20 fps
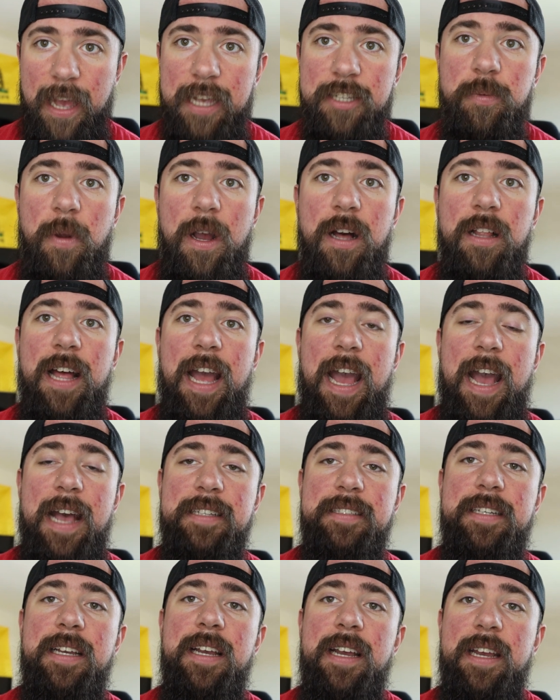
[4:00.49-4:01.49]
as well
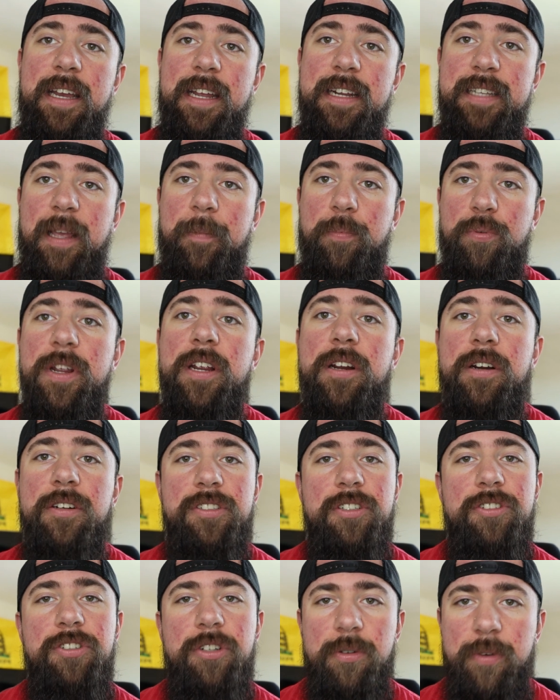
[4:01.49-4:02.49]
as it is a
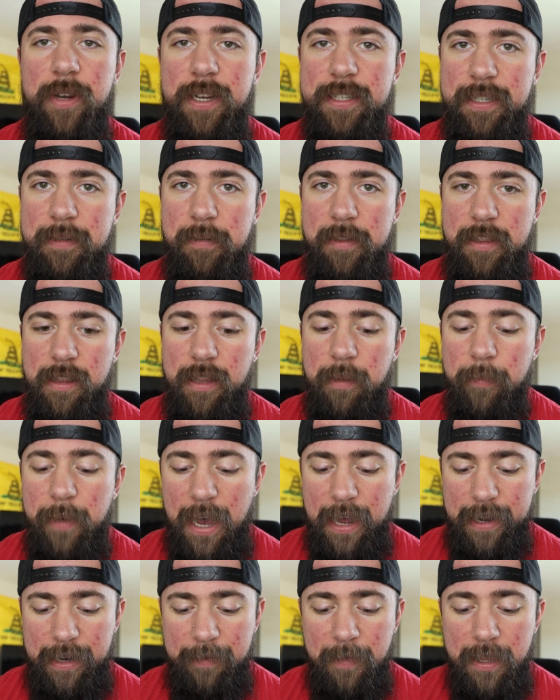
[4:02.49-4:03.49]
precursor to creatine within the
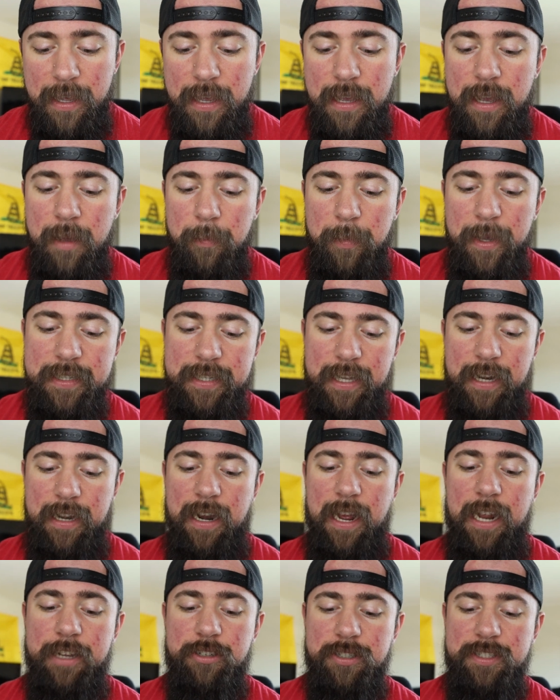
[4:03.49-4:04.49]
body. Betaine
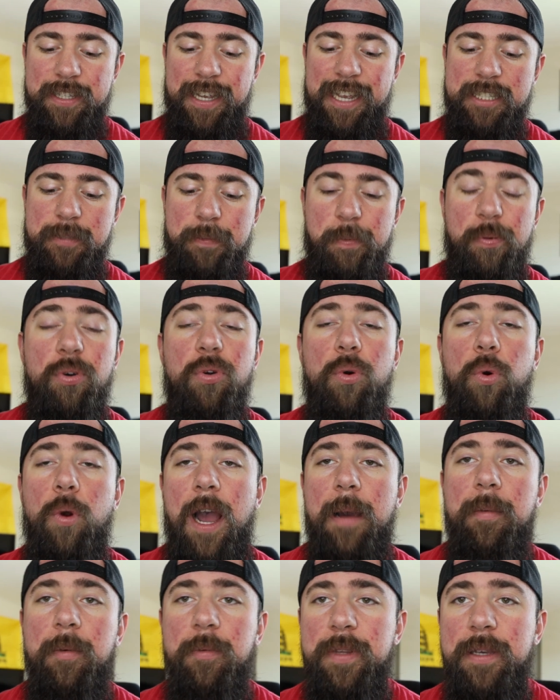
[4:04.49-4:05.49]
anhydrous is
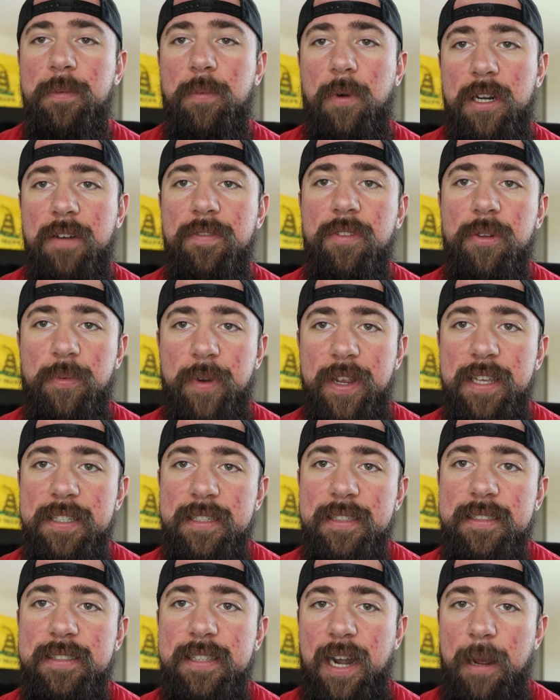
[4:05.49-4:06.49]
probably one of the
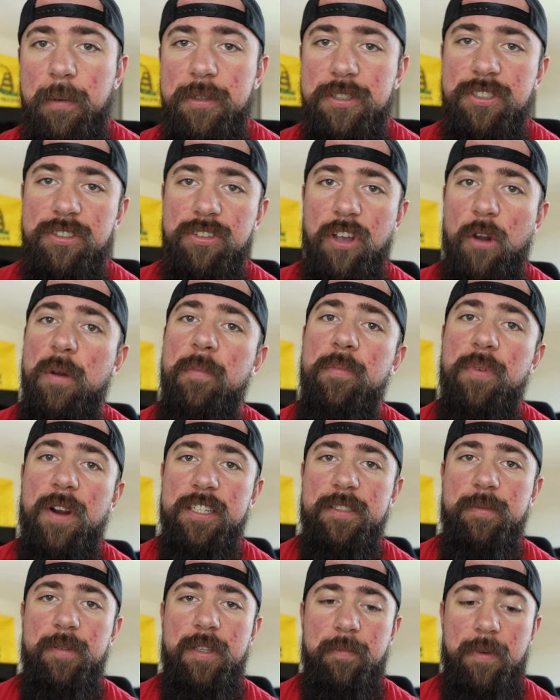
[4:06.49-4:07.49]
reasons that I was so
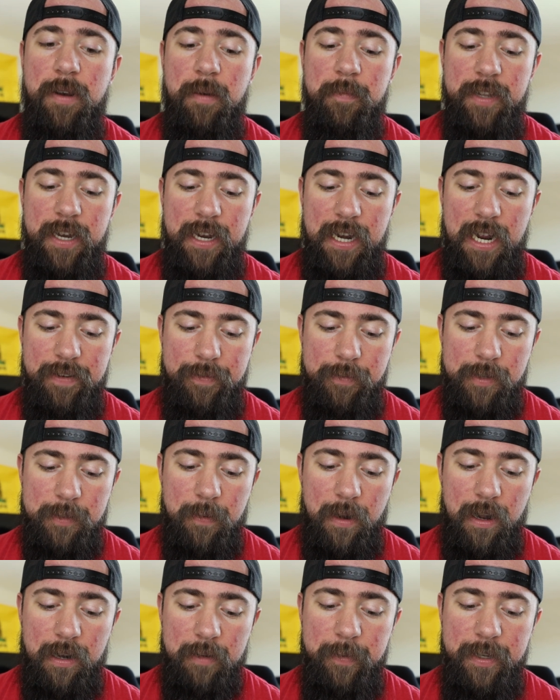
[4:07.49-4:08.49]
impressed with the pump that I got from this
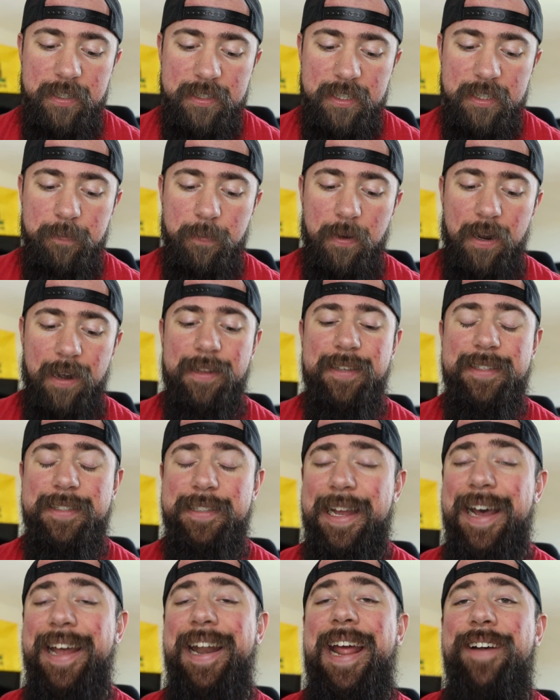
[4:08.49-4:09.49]
product, because this product does
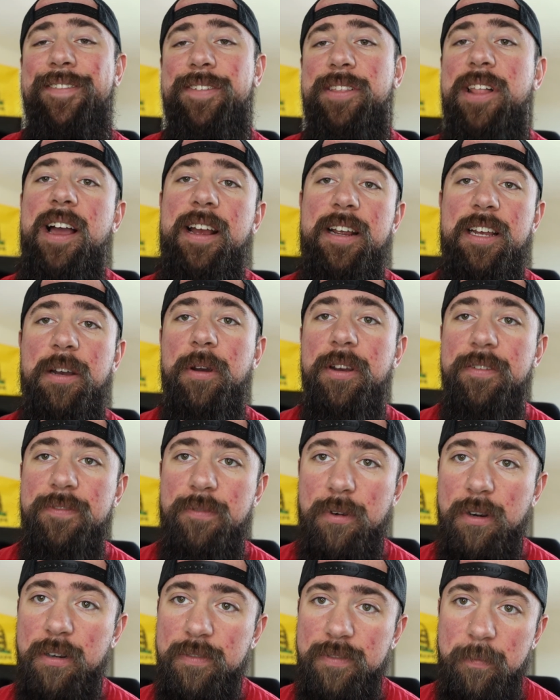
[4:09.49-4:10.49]
not have a lot going
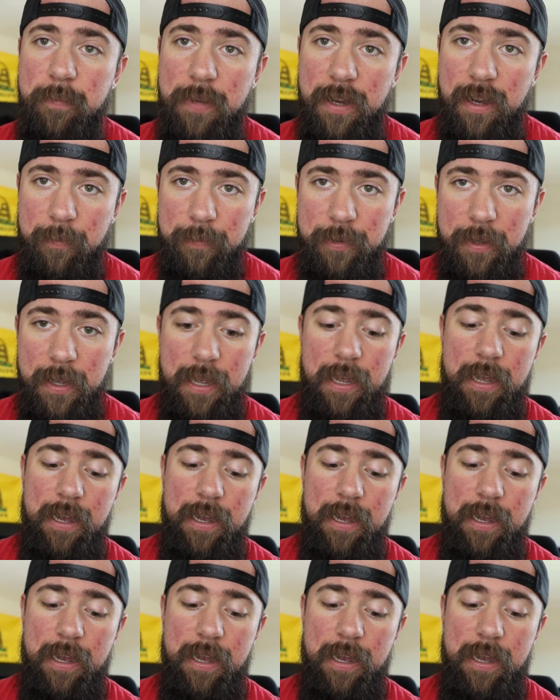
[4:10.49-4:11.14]
for it for pump.